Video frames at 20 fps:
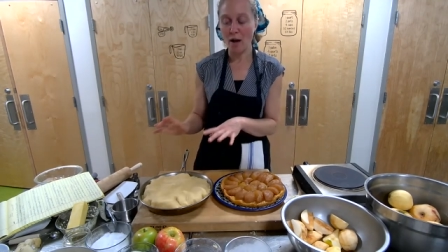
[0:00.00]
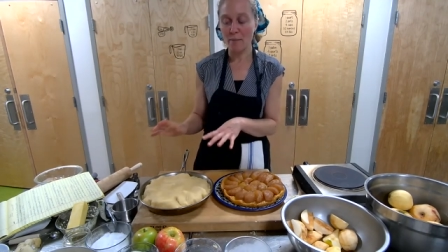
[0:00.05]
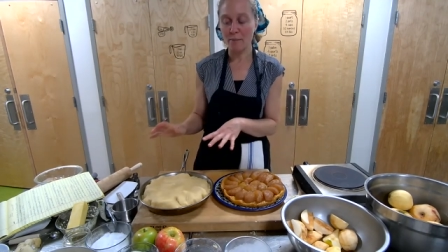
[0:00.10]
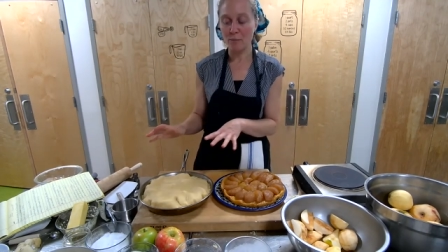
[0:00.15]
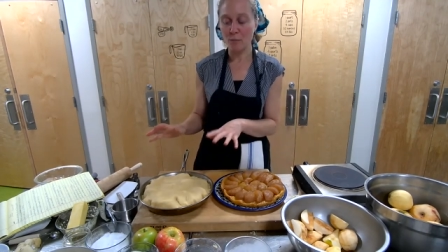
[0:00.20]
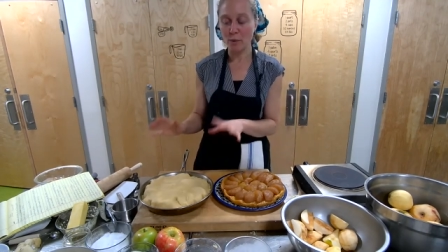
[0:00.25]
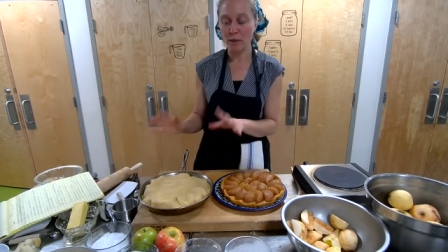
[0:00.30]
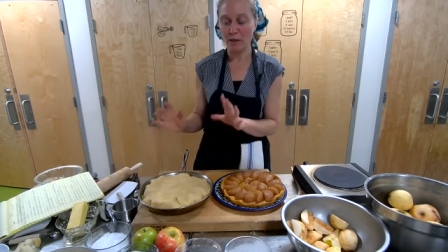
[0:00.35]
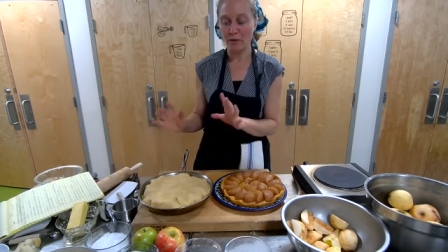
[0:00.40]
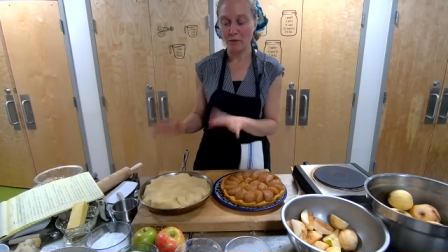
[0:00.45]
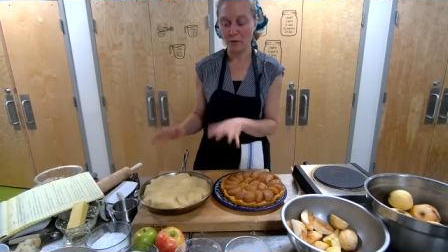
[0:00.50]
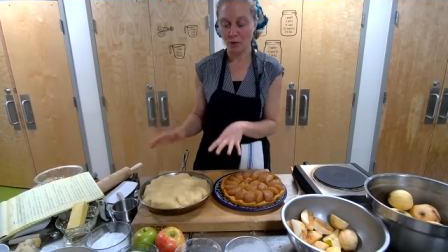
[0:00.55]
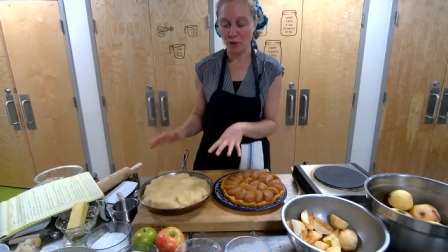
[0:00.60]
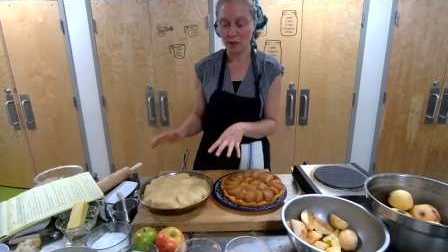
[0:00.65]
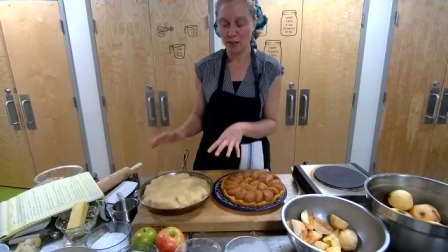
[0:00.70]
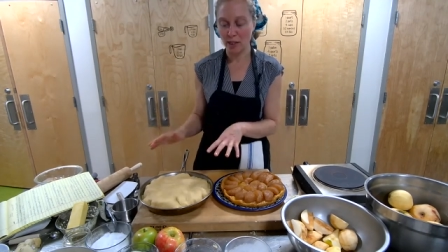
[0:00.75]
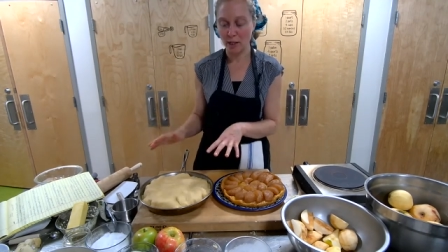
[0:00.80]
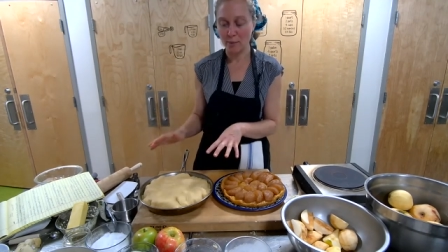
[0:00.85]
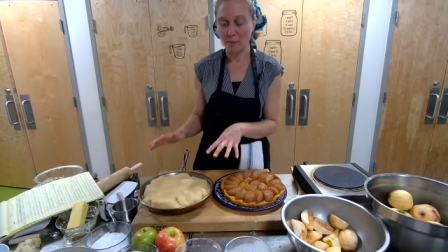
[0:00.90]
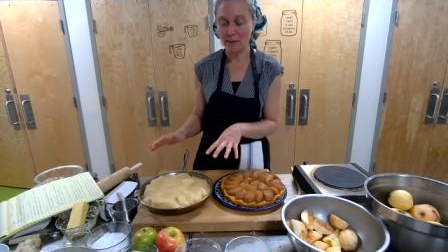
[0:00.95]
when it first
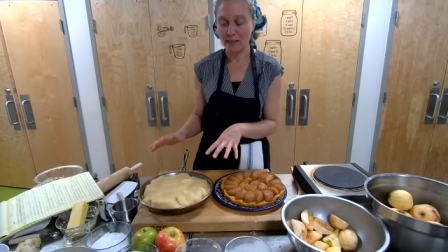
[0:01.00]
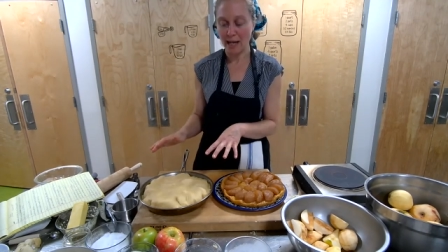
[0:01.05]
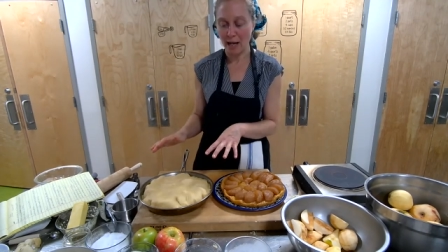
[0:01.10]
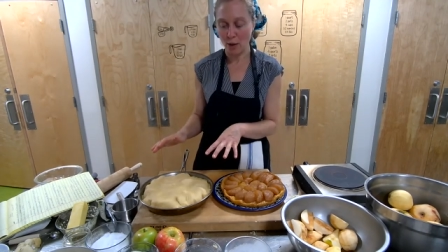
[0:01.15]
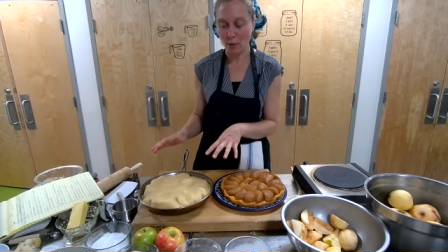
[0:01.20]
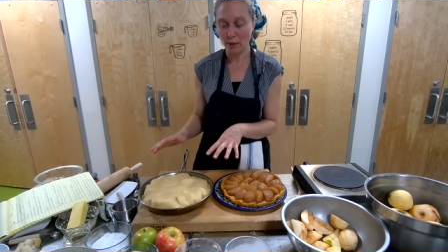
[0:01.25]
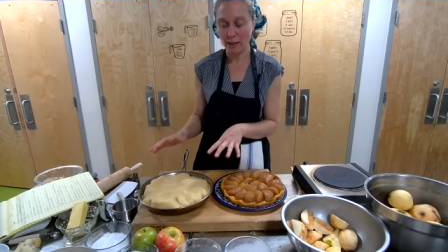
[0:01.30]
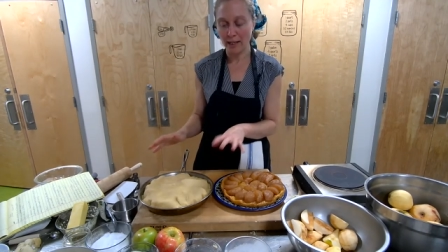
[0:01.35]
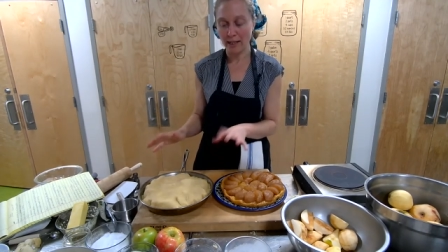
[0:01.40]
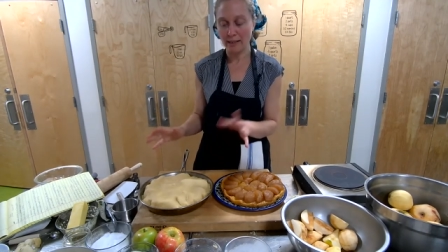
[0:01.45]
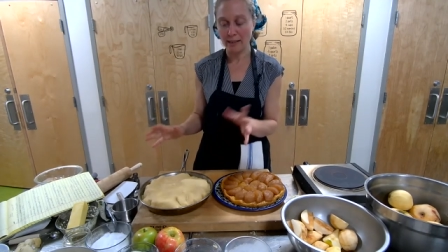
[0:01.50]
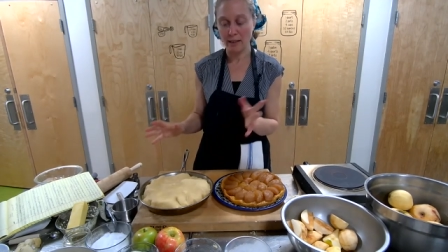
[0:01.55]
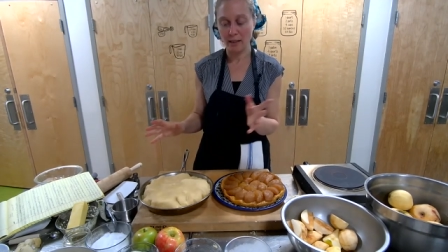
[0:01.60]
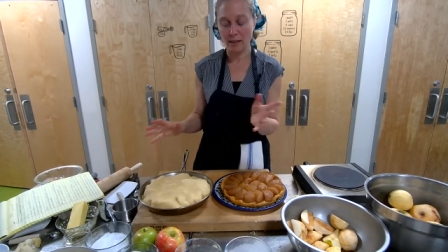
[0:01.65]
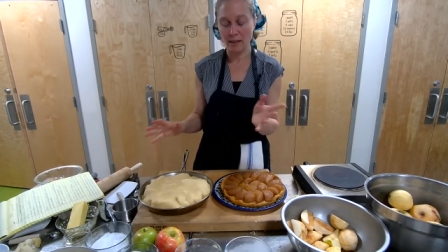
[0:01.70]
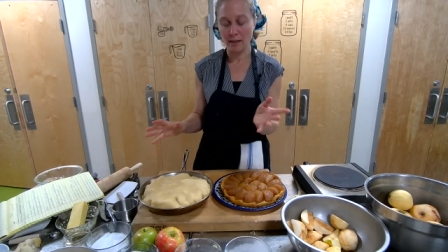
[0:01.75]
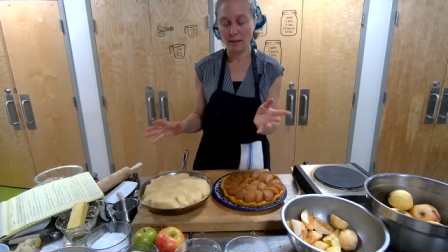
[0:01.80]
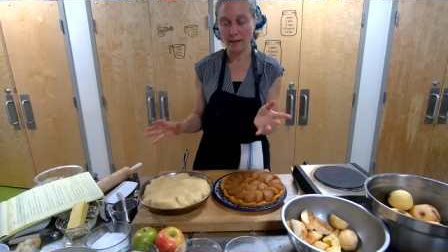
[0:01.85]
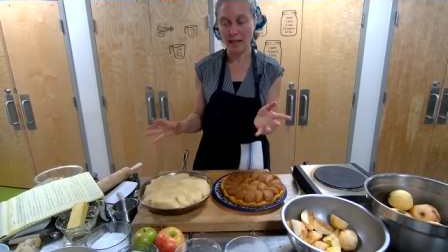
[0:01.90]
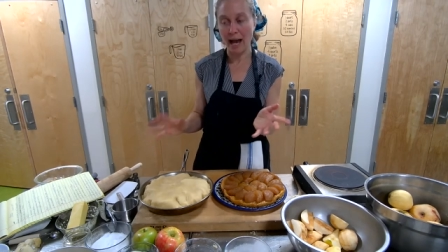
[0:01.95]
comes out, and
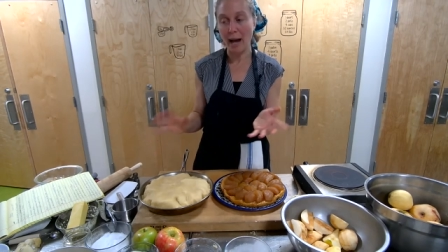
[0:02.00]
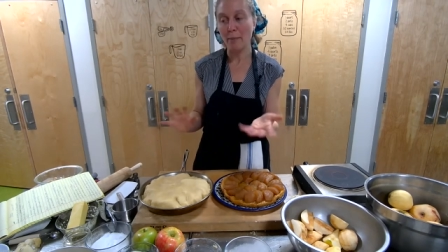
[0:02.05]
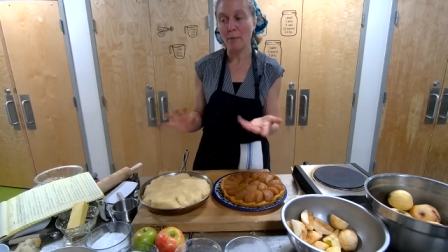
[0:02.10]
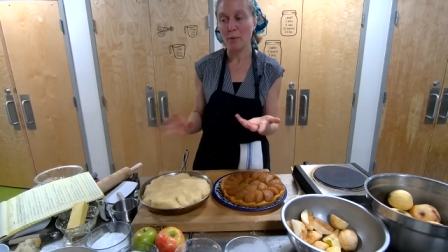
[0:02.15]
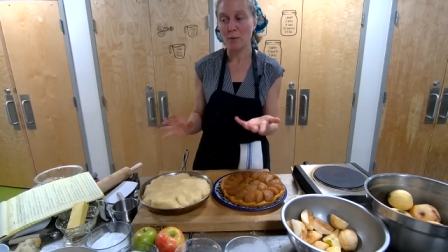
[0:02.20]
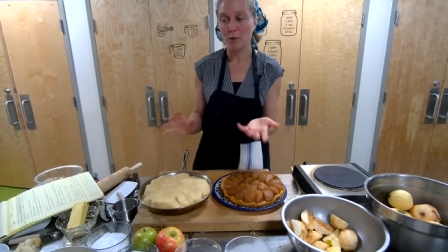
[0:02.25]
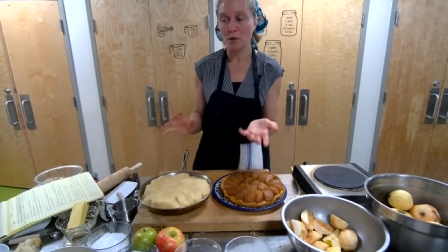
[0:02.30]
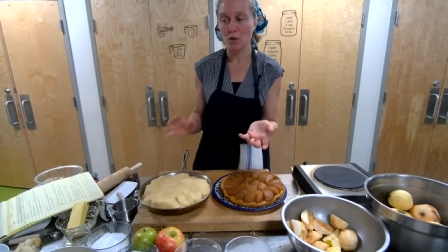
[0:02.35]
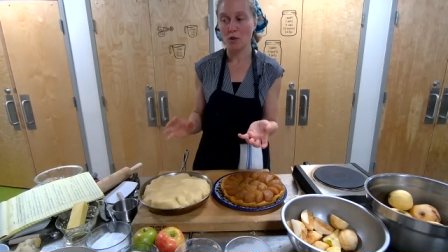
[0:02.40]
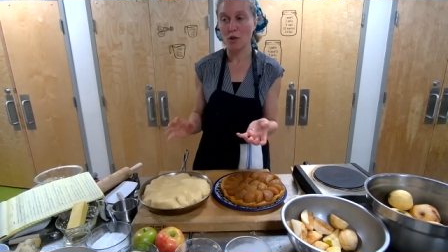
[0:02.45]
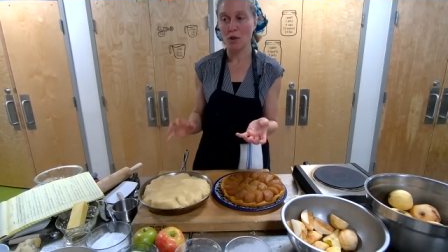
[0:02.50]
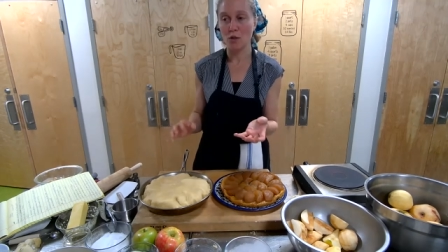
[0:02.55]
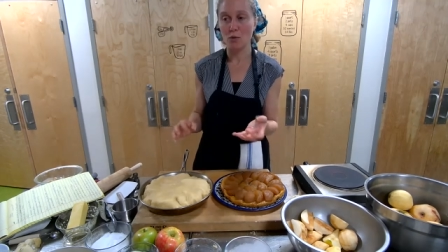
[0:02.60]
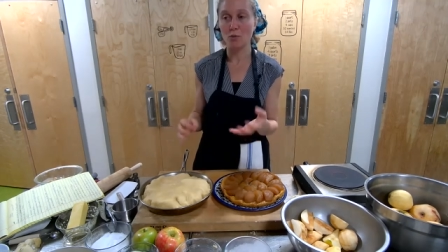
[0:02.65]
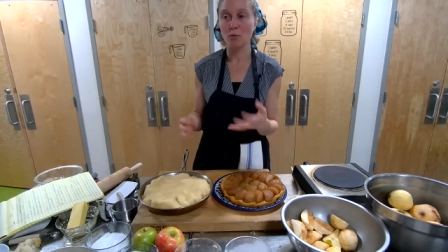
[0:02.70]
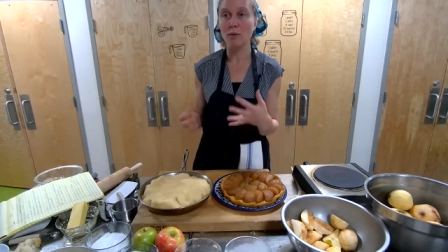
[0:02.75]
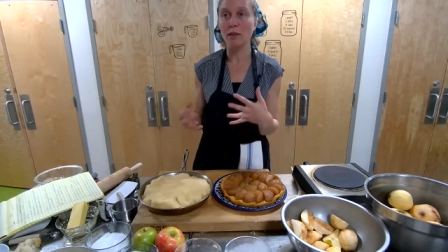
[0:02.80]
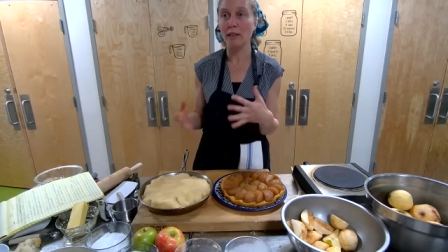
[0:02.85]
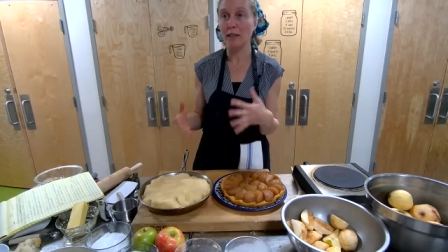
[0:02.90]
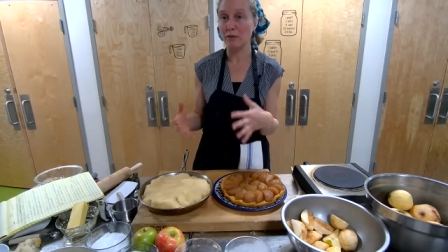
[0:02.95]
the apples are just
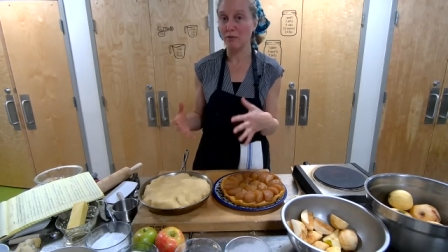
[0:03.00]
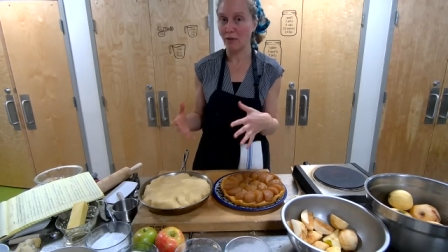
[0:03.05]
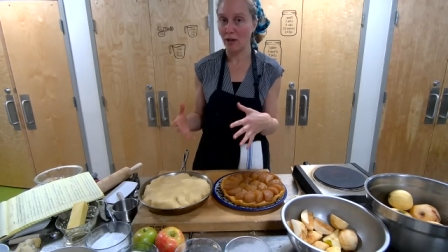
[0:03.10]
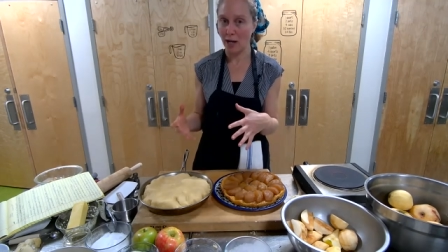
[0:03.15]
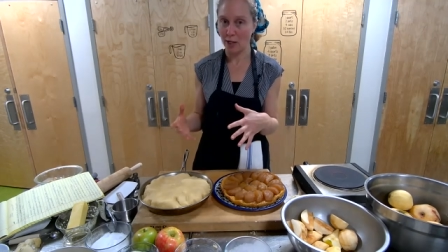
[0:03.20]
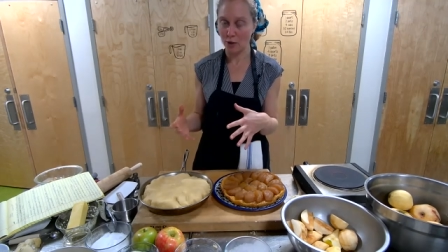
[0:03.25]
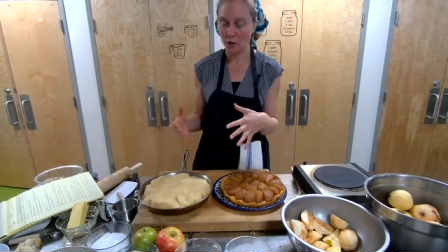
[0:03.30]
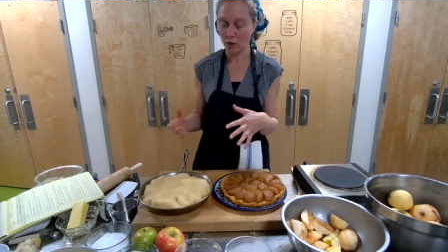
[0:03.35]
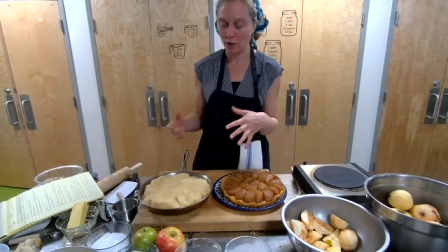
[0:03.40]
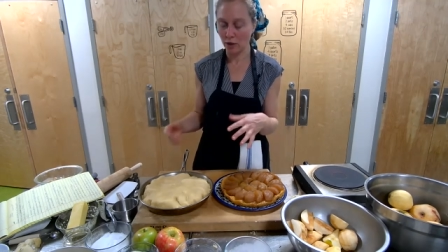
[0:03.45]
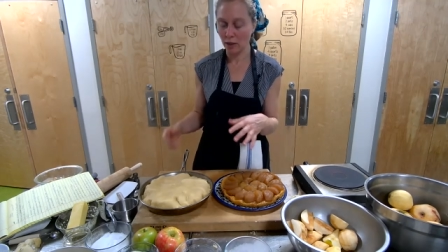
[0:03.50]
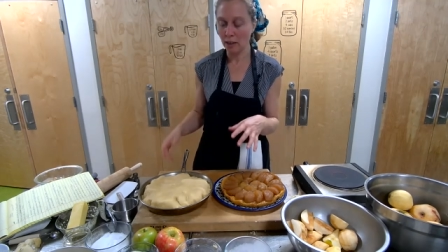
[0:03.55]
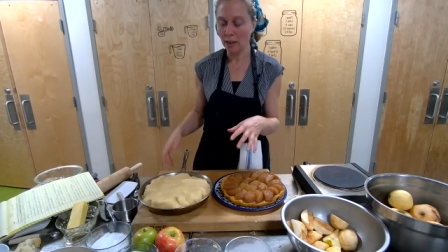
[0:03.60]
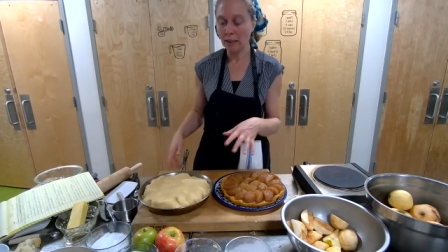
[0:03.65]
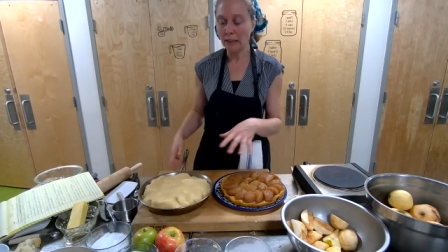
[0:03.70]
really fragile.